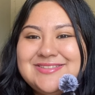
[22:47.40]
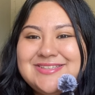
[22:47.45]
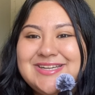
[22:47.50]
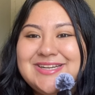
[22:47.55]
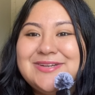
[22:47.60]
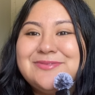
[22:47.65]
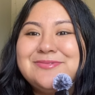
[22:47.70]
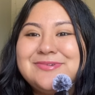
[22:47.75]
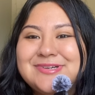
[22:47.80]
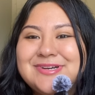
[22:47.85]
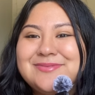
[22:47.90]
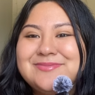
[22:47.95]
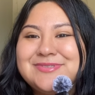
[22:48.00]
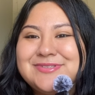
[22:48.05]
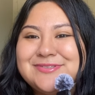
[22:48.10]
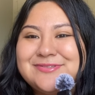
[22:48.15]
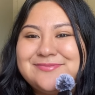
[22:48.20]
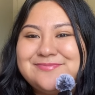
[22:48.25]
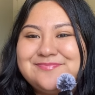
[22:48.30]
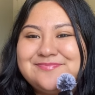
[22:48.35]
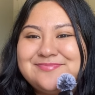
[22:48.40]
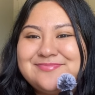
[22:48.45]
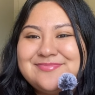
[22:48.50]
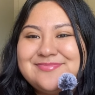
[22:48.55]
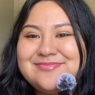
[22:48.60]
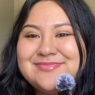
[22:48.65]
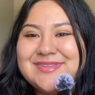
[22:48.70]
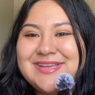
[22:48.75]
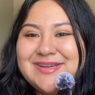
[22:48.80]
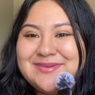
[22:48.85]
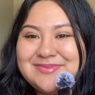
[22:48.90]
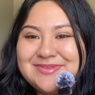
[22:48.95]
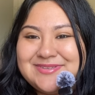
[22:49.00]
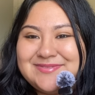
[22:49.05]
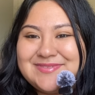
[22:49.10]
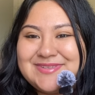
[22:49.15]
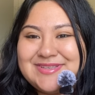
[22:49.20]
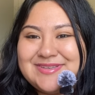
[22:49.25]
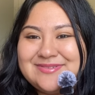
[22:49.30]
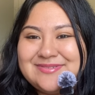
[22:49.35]
And it will come true. I believe
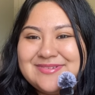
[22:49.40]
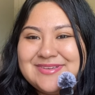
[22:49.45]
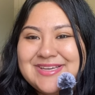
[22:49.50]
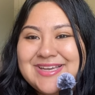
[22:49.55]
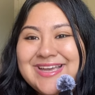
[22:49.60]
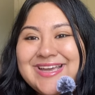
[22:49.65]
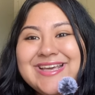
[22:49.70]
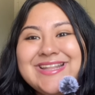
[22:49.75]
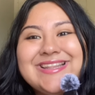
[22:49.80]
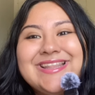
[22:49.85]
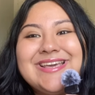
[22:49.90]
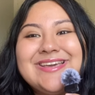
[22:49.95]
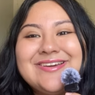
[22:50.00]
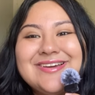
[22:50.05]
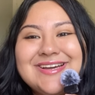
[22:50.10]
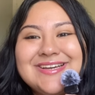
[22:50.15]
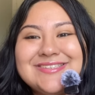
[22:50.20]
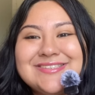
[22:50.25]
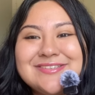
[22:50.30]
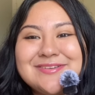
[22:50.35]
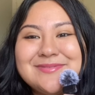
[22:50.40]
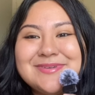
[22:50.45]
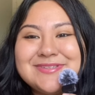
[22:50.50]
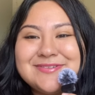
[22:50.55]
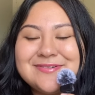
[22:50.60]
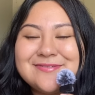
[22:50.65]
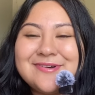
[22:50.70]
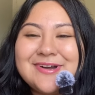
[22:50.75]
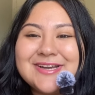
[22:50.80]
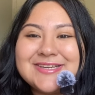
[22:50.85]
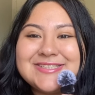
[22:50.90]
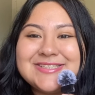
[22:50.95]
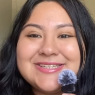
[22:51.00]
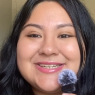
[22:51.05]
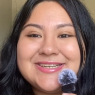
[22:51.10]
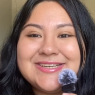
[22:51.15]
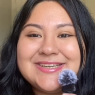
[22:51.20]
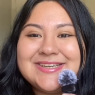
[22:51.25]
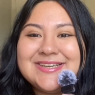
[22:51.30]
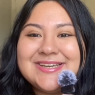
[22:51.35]
in you. Thank you guys so much for
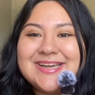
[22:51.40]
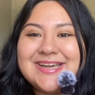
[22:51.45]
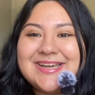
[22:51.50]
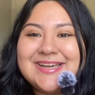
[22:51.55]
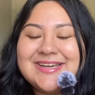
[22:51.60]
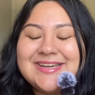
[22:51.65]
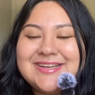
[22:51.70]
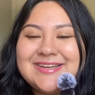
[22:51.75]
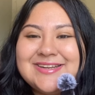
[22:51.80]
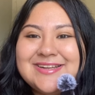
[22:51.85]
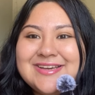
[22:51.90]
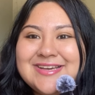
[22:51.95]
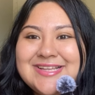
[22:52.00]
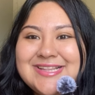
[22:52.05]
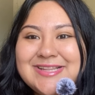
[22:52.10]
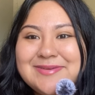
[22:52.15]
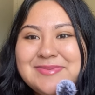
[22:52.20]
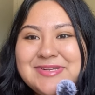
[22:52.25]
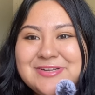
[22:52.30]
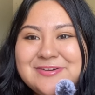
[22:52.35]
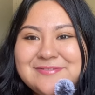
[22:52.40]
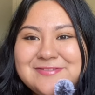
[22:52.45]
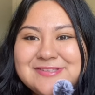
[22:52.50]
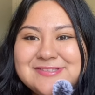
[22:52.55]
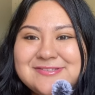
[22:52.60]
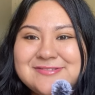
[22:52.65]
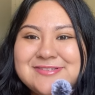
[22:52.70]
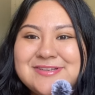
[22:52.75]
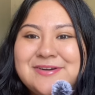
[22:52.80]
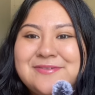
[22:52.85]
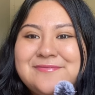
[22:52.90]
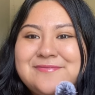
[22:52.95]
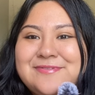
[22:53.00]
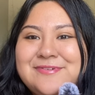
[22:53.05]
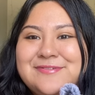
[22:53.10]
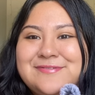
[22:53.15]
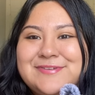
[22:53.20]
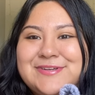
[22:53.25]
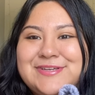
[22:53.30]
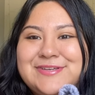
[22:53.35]
watching and let me know if this was
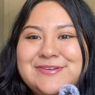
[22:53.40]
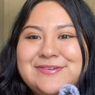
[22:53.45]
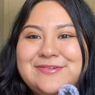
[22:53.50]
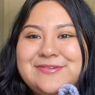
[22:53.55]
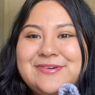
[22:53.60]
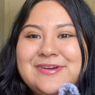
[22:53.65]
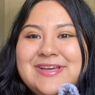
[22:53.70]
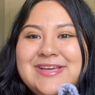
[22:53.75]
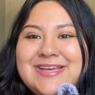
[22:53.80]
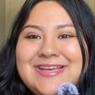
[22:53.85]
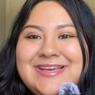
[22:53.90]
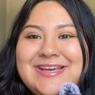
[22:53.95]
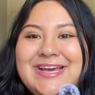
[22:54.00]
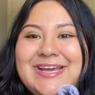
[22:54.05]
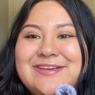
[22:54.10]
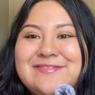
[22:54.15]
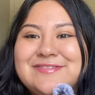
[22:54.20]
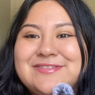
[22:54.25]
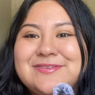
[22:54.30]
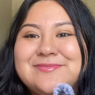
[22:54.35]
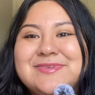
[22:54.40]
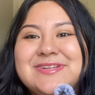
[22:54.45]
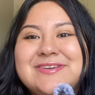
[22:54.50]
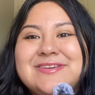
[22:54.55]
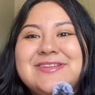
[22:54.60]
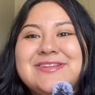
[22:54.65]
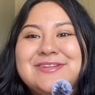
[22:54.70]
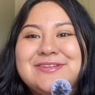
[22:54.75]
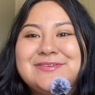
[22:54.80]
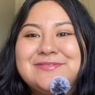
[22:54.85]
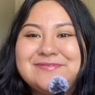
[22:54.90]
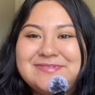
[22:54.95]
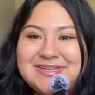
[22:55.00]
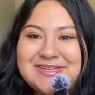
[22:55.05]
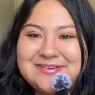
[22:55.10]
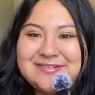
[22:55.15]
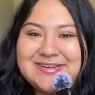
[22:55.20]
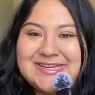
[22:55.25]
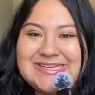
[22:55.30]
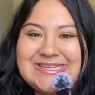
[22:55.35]
helpful for you. I have so many new
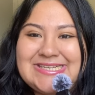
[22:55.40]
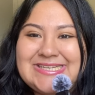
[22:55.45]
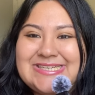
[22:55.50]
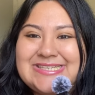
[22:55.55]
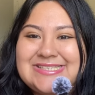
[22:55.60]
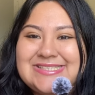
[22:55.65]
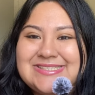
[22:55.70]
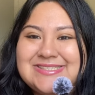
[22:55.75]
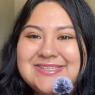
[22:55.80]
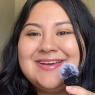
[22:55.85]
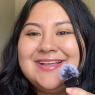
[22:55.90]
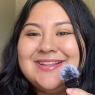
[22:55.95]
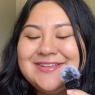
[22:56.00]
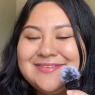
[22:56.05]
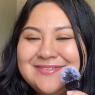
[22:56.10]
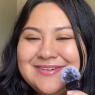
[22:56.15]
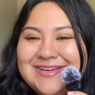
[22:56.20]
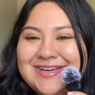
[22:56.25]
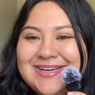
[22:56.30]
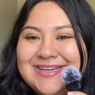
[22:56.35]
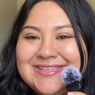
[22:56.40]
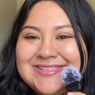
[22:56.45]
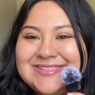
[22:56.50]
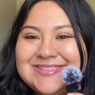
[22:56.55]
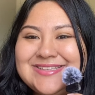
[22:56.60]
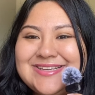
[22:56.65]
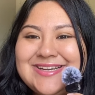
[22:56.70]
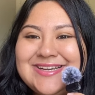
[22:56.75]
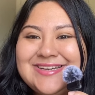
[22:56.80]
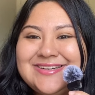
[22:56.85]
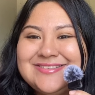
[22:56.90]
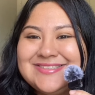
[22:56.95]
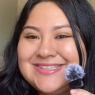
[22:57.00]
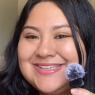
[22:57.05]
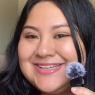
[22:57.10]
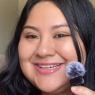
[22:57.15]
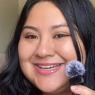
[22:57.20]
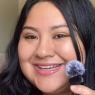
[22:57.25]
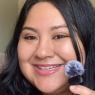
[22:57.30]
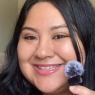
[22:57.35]
video ideas. I love you guys and I'll see
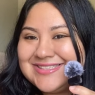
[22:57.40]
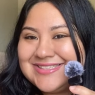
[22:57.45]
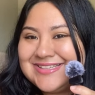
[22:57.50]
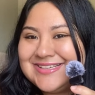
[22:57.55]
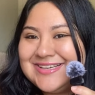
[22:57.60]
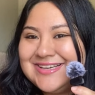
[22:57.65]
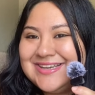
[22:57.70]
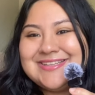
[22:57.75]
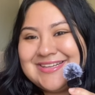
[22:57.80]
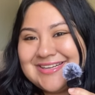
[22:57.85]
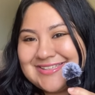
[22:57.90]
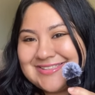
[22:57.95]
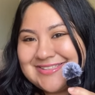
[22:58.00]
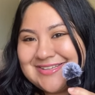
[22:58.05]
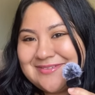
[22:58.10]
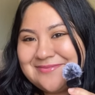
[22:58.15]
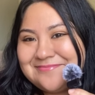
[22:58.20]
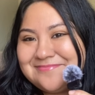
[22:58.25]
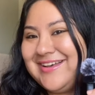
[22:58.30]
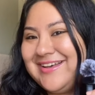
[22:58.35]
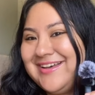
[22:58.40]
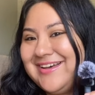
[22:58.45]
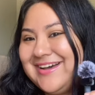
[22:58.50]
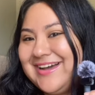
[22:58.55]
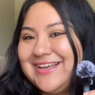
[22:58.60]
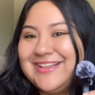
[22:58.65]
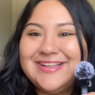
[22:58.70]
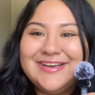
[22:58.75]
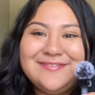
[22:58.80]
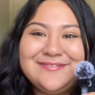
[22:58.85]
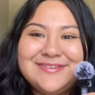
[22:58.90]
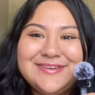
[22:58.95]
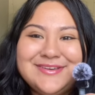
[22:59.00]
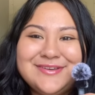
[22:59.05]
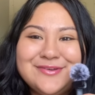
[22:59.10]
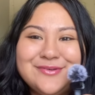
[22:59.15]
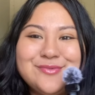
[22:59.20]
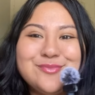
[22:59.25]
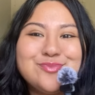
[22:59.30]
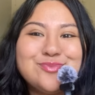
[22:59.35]
you guys in the next time. I love
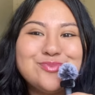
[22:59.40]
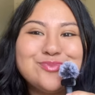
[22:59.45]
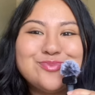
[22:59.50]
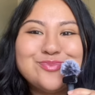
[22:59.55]
you.